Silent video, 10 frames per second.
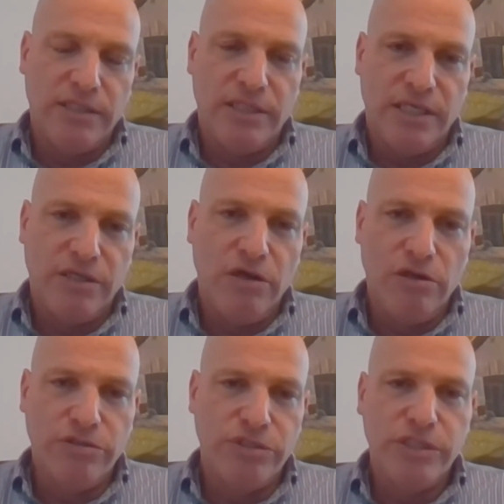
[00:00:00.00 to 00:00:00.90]

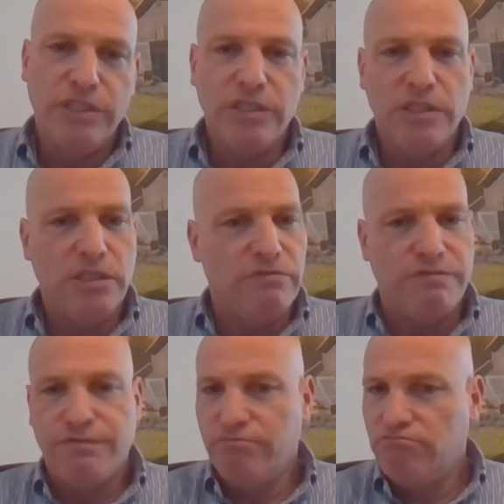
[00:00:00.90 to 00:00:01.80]
technology
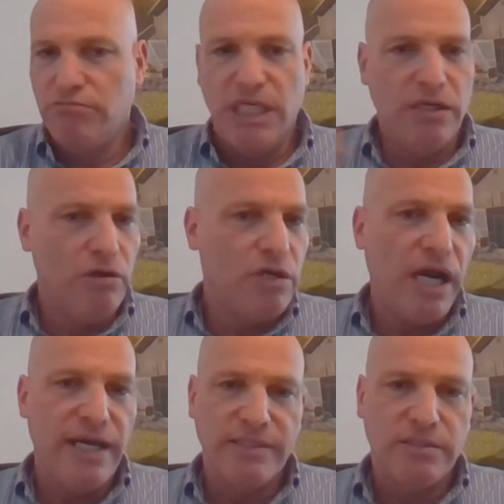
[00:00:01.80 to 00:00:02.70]
in all
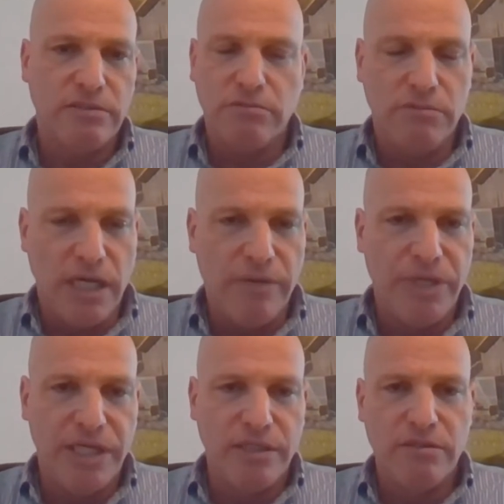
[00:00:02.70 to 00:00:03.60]
kinds. I
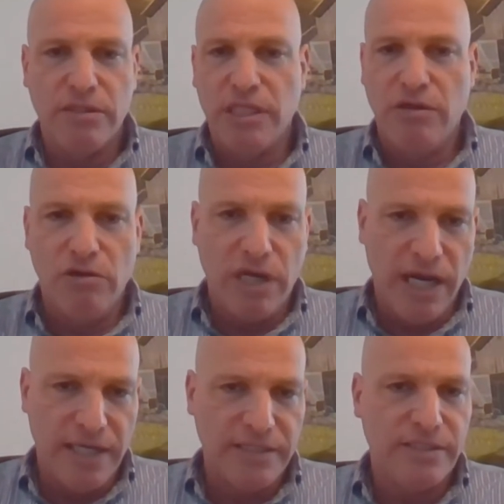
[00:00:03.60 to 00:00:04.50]
mean, in all
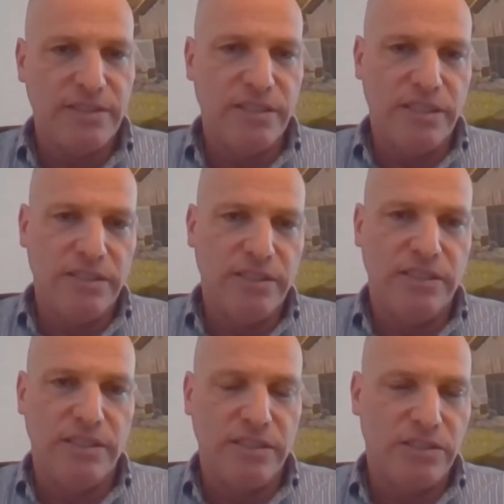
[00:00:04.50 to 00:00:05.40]
kinds.
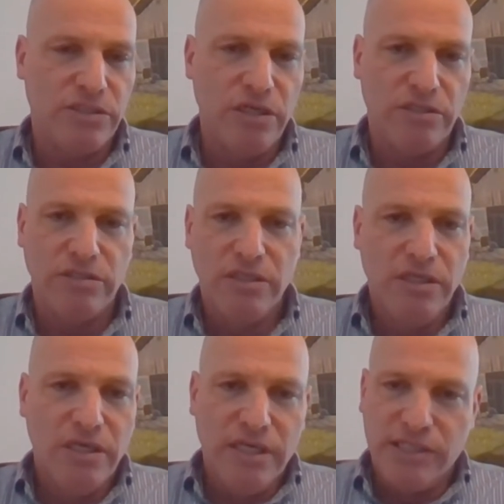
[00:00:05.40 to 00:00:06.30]
It's
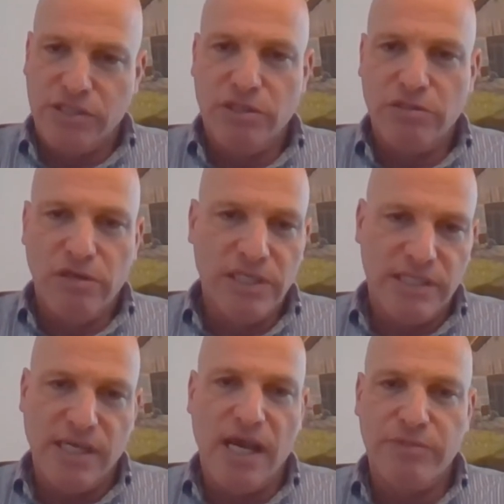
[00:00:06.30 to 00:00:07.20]
not only
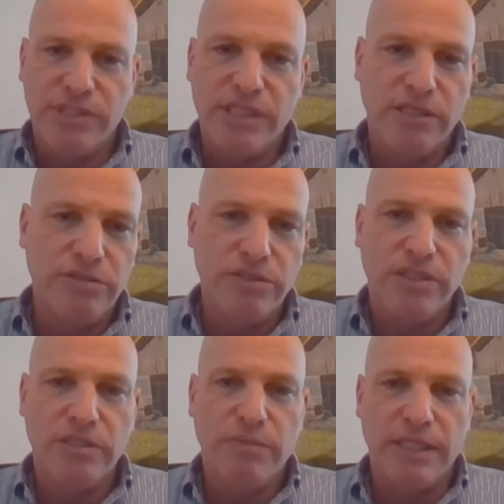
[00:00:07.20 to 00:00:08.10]

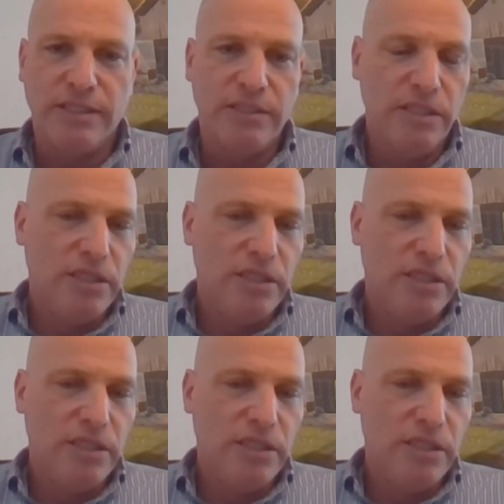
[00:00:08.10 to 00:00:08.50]
cybersecurity, but